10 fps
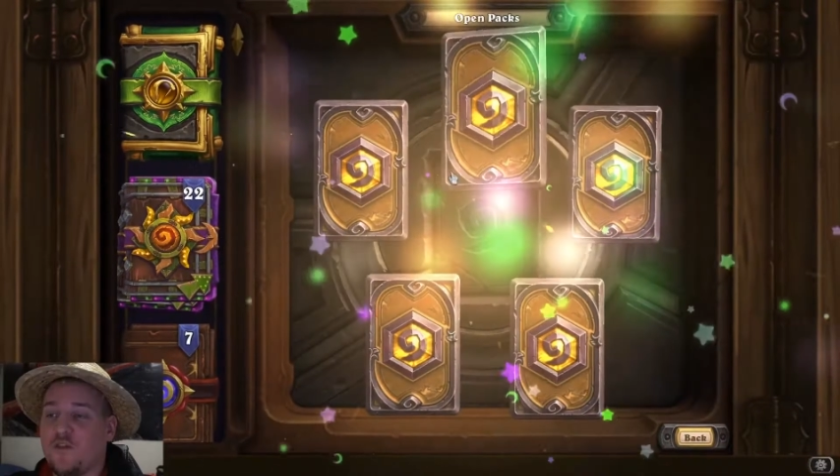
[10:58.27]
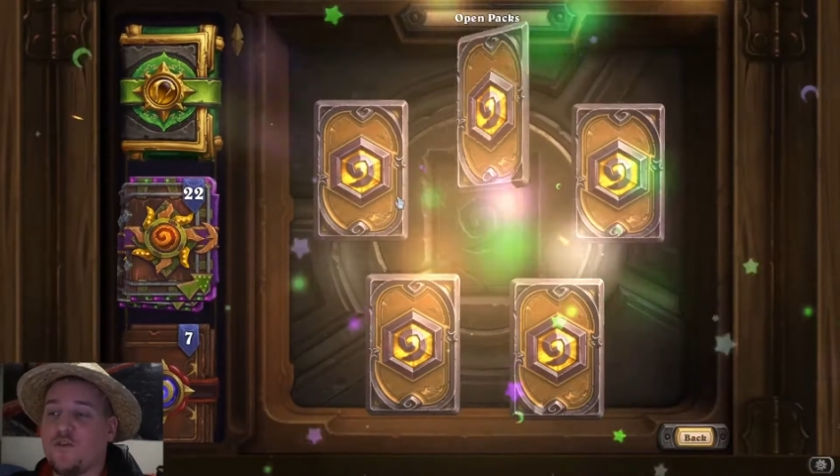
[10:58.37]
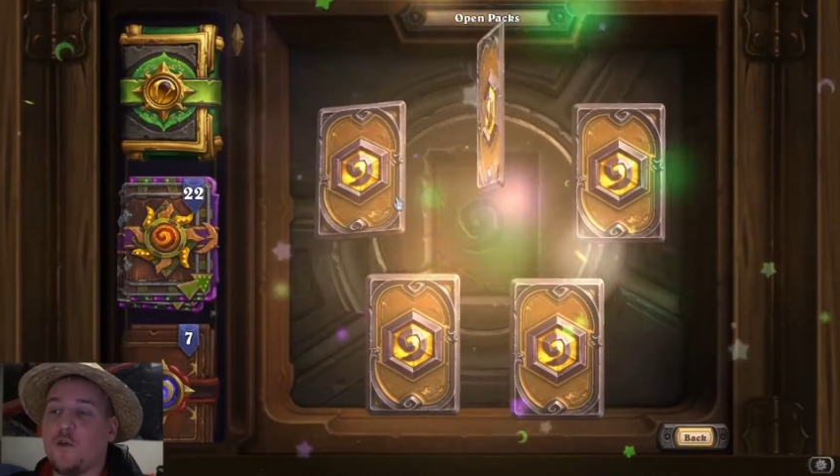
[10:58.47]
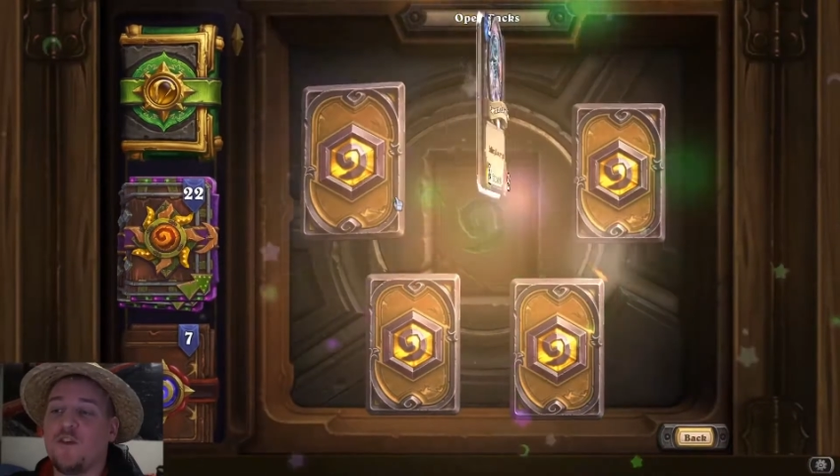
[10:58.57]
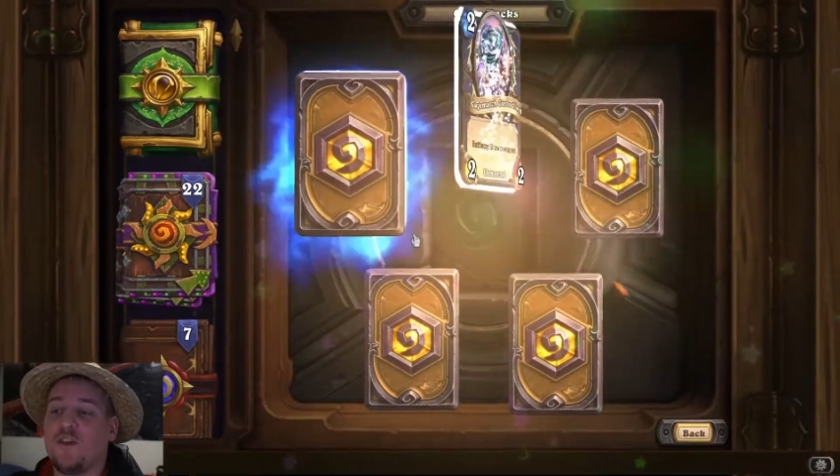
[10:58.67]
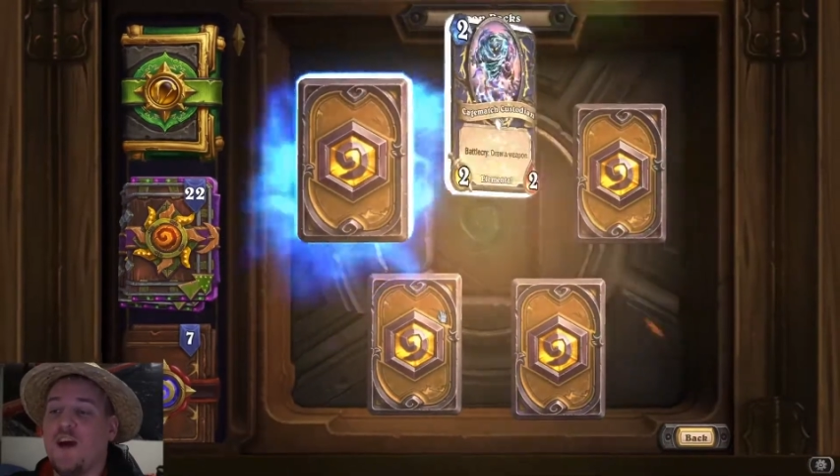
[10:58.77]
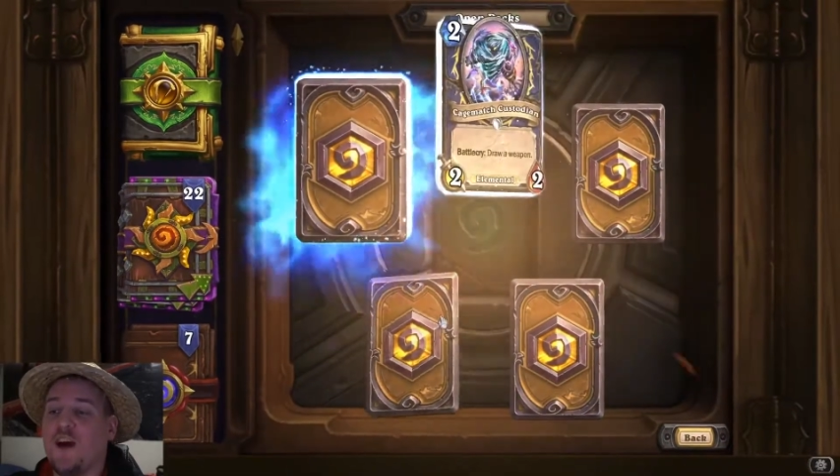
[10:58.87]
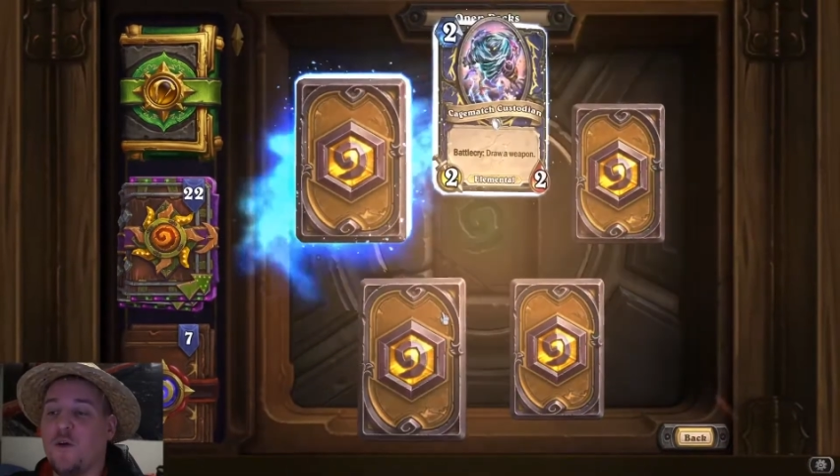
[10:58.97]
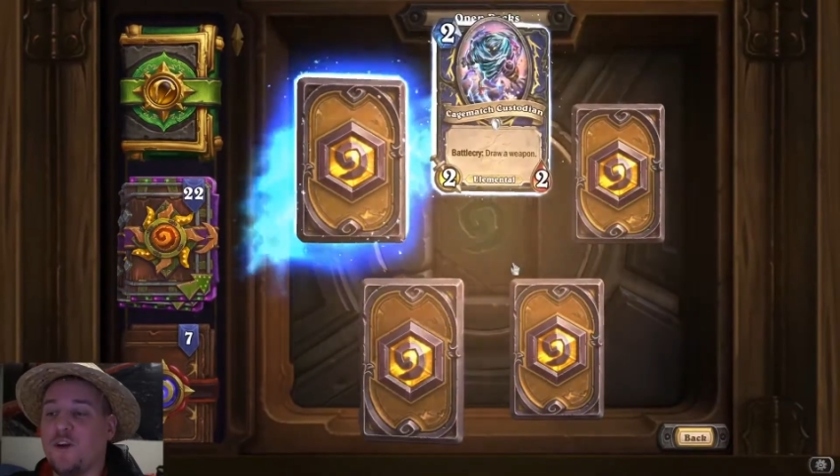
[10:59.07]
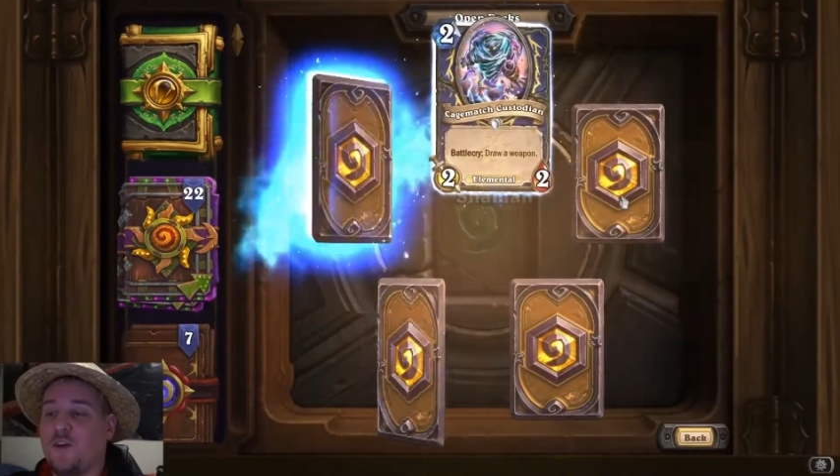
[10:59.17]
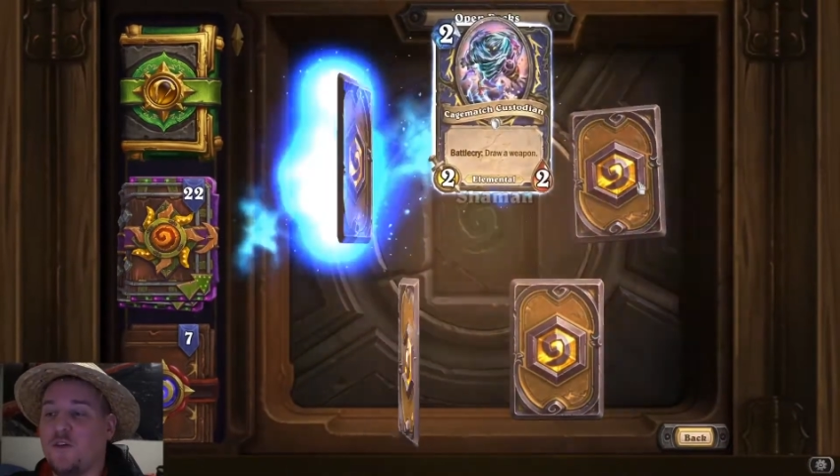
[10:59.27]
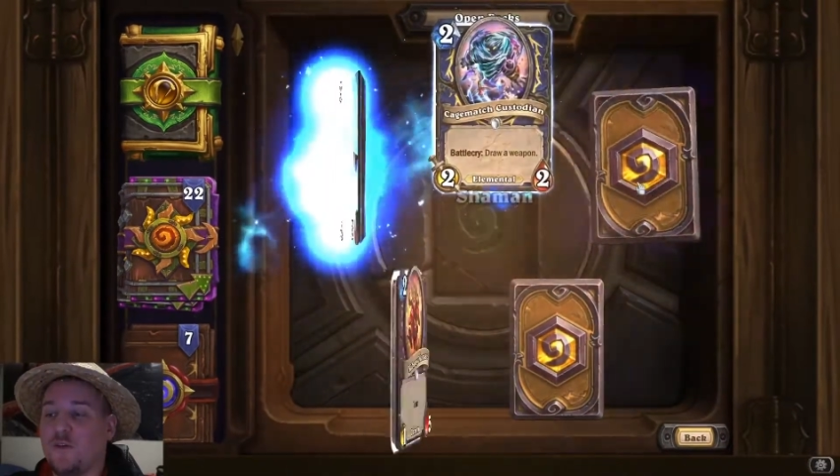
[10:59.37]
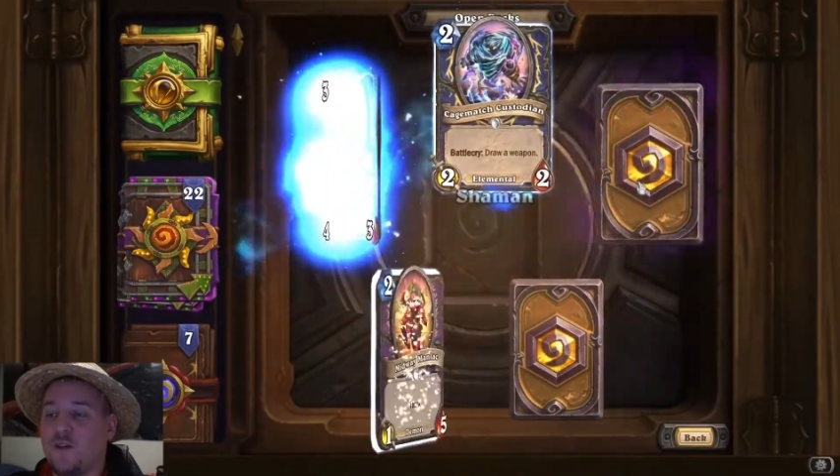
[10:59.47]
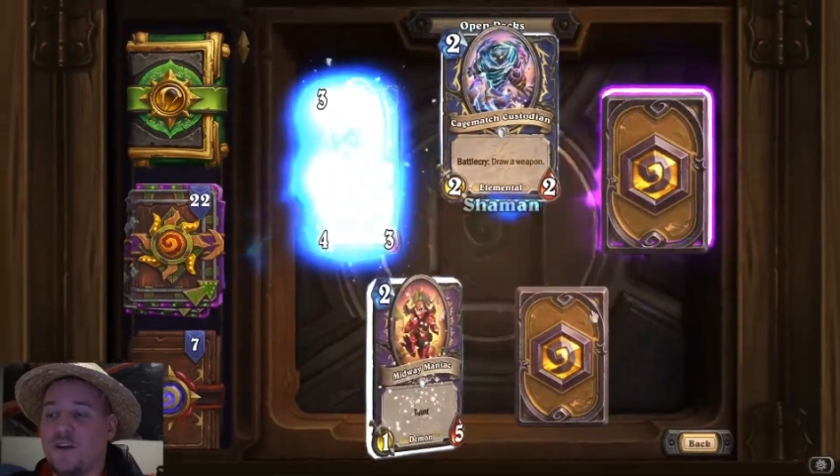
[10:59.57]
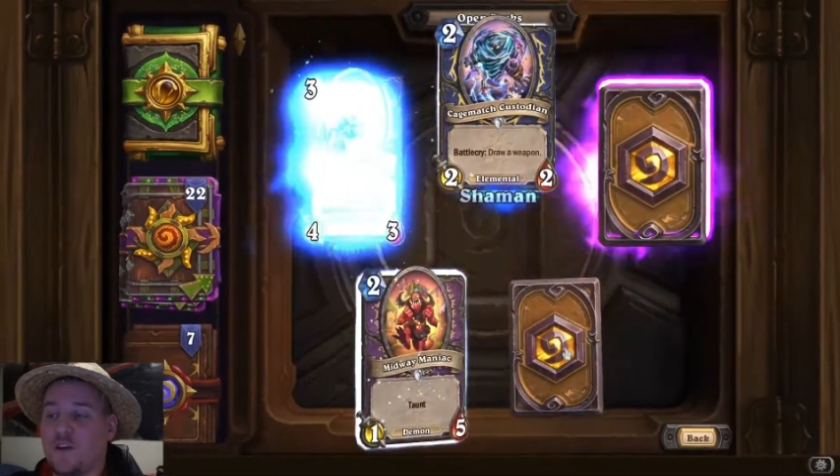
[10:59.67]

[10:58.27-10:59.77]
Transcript: Of course, you're not going to